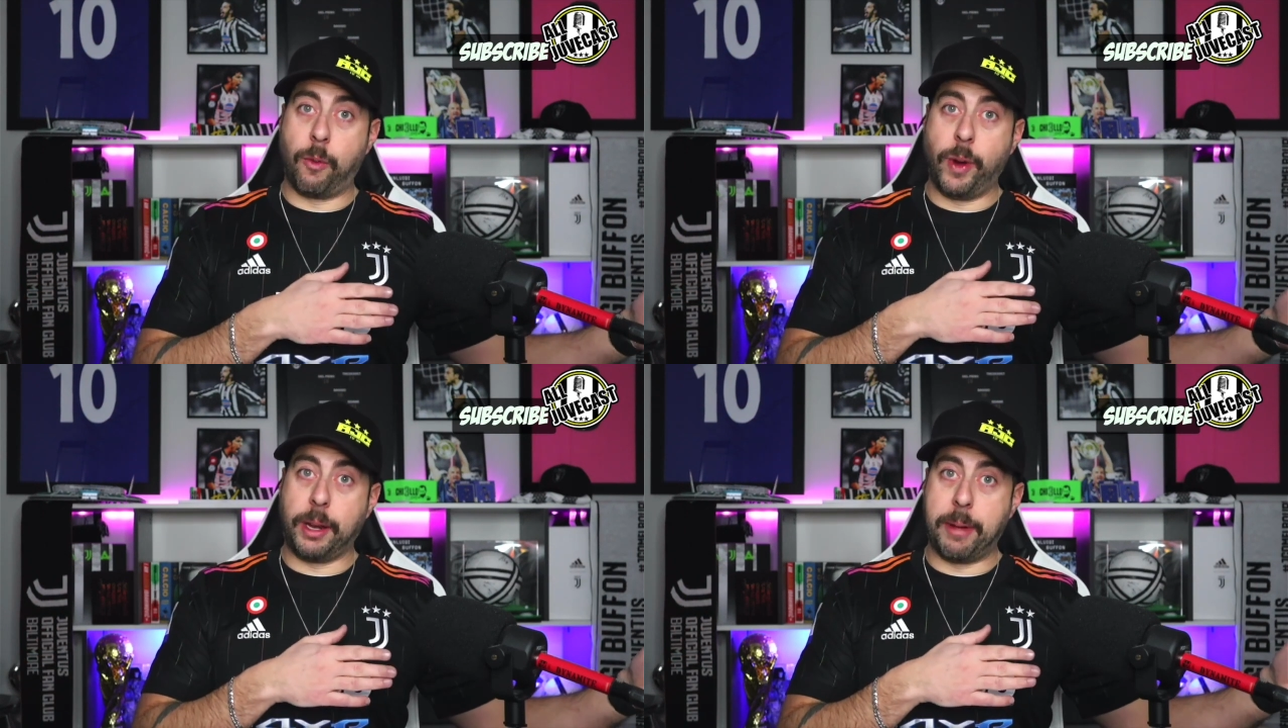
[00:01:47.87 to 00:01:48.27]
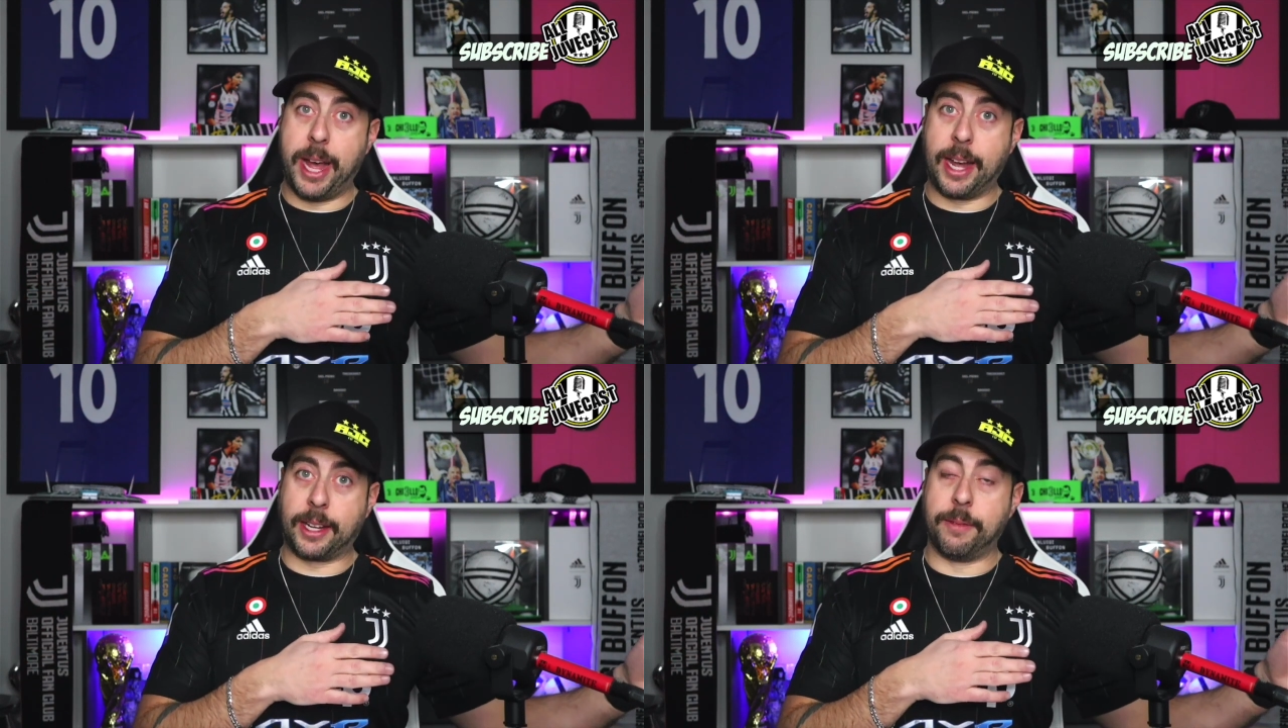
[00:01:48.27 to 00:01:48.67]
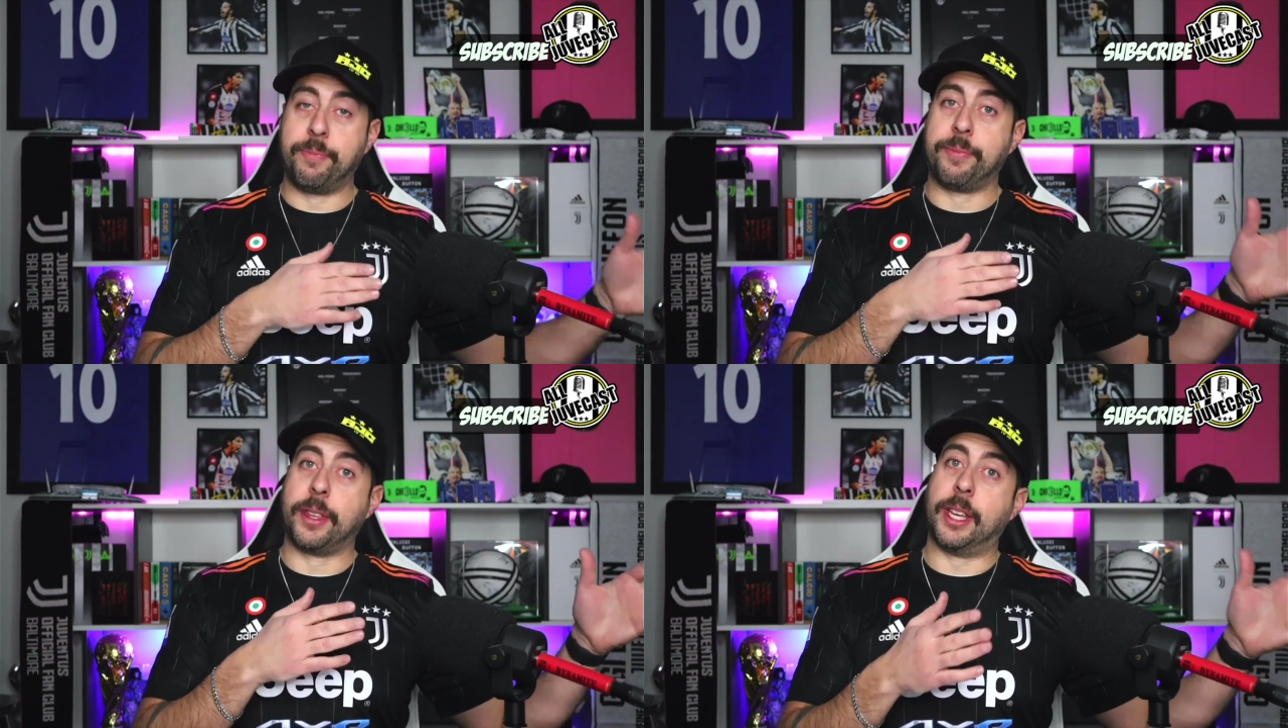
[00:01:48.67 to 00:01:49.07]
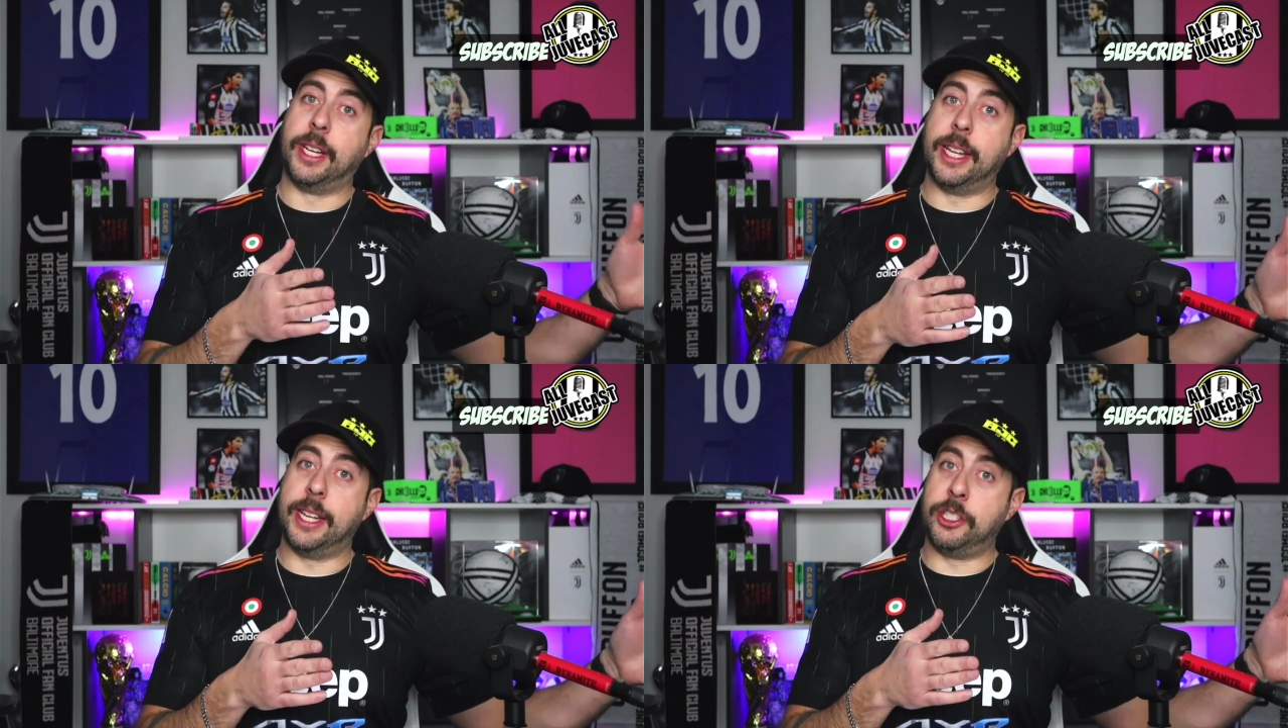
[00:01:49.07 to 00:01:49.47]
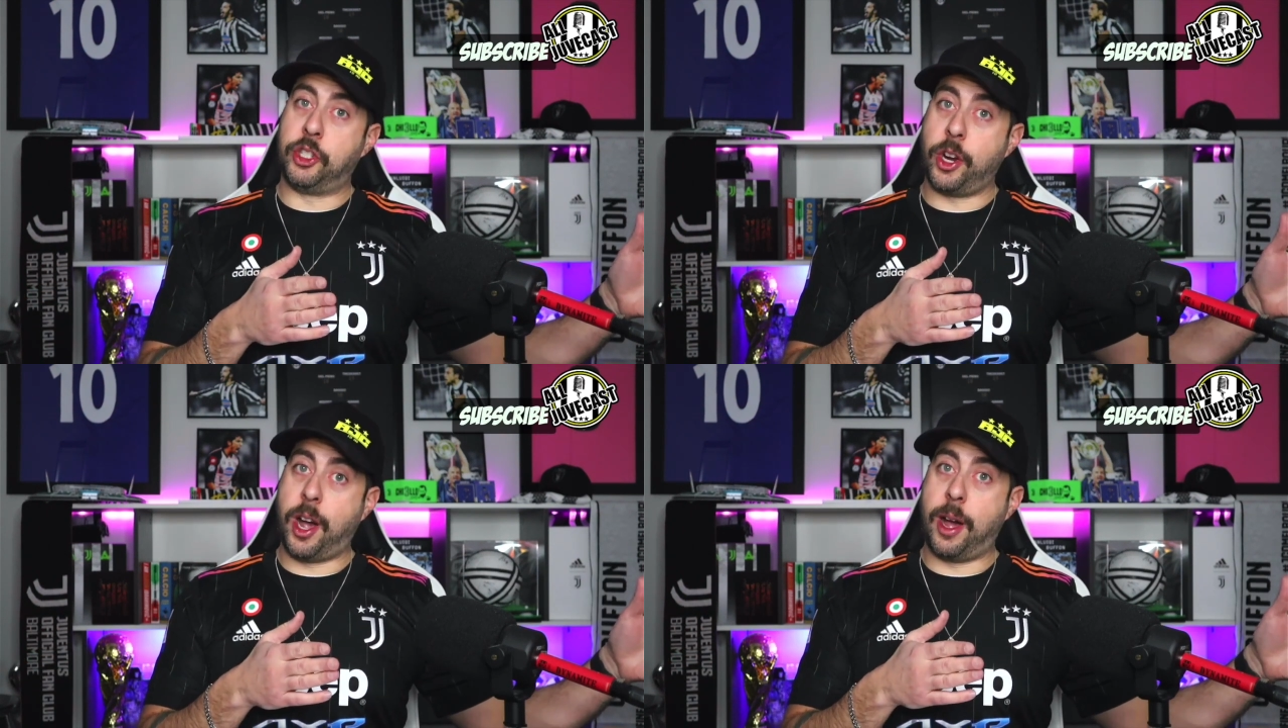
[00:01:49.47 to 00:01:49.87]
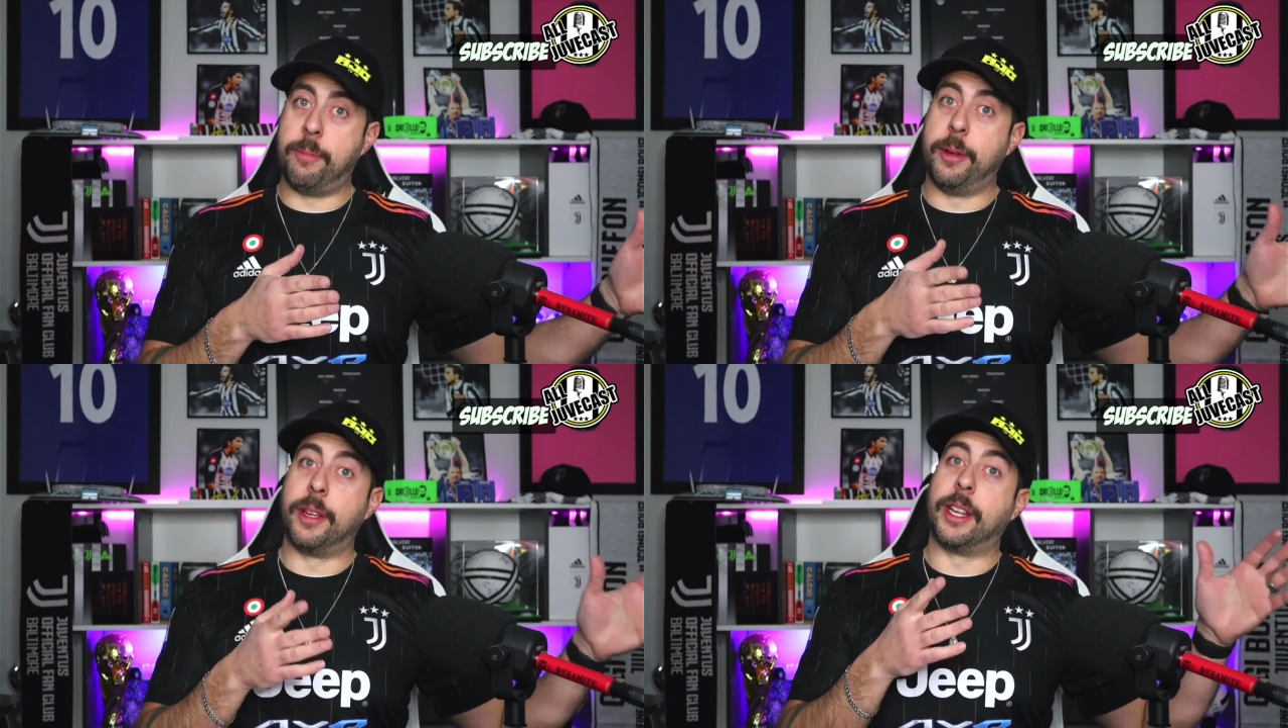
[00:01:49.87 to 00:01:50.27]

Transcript: wing back, he did his job.